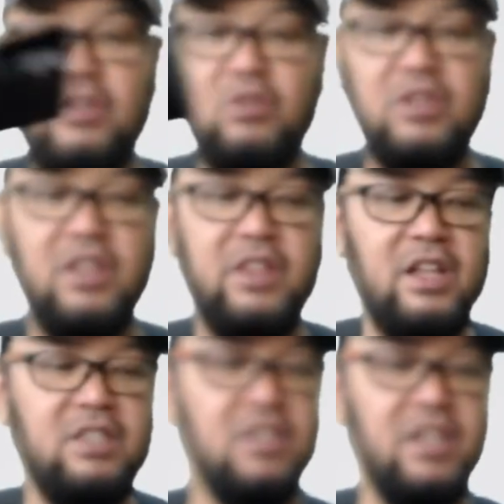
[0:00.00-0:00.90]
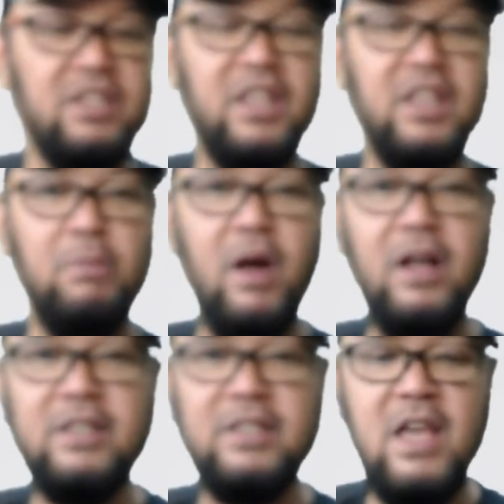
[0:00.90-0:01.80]
Those are the things that's inside the
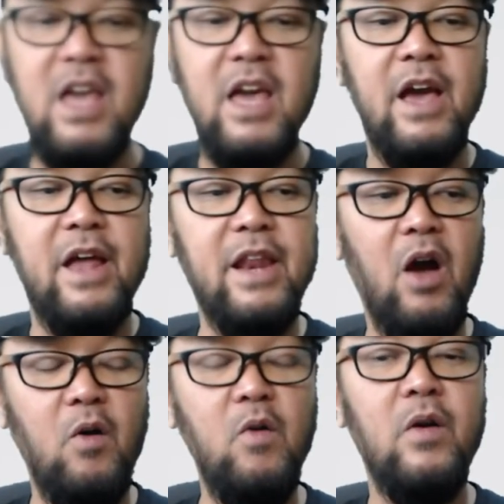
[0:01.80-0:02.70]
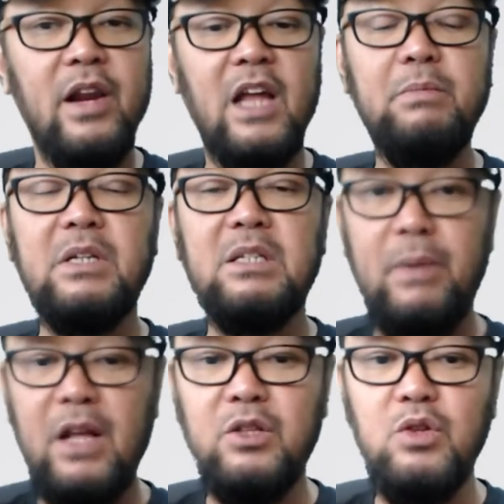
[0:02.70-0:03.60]
box. Now, let me
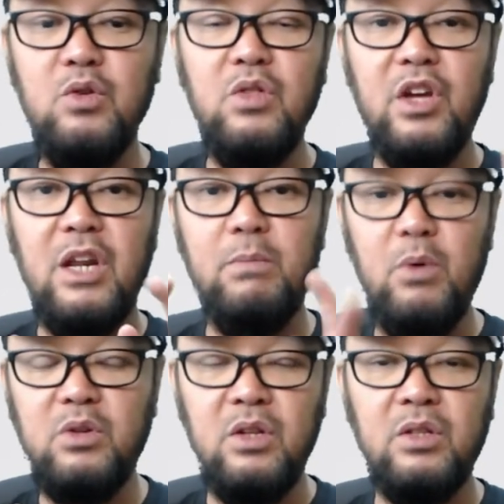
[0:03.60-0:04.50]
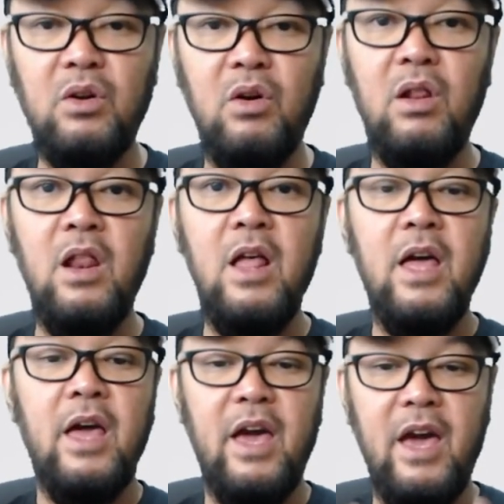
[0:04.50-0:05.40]
explain to you the remote control
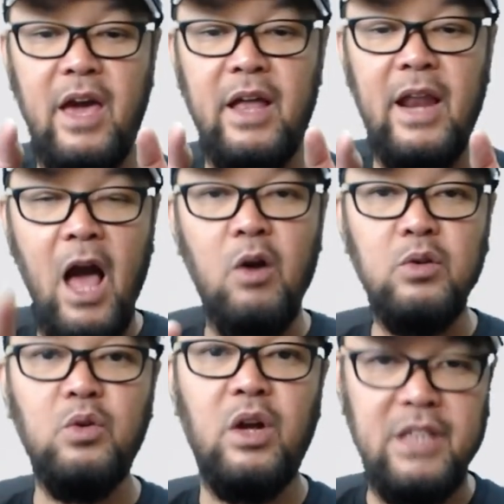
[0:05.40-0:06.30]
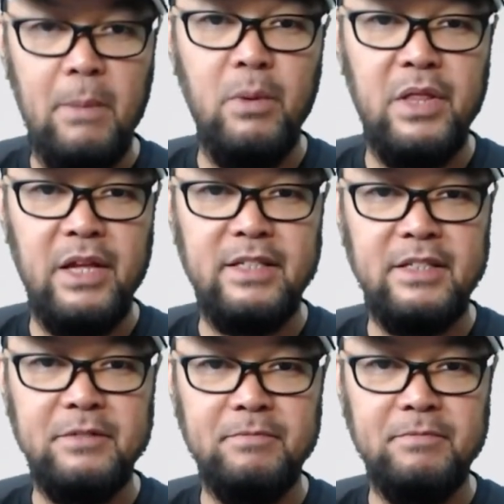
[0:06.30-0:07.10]
and how to assemble this.